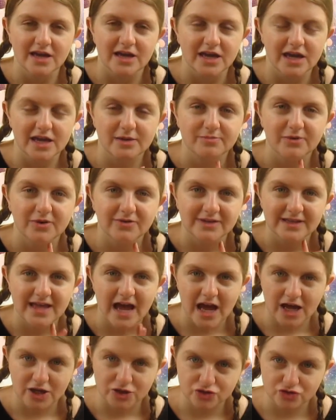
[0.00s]
He built an
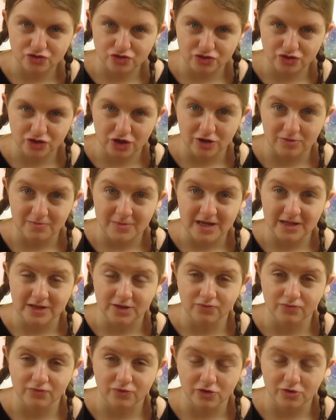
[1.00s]
Astrodome in
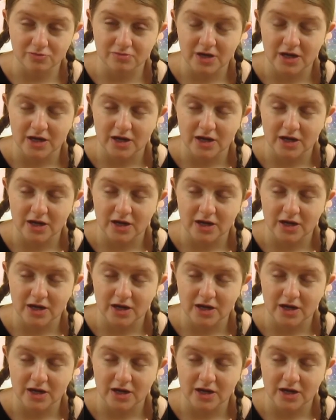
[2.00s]
the room,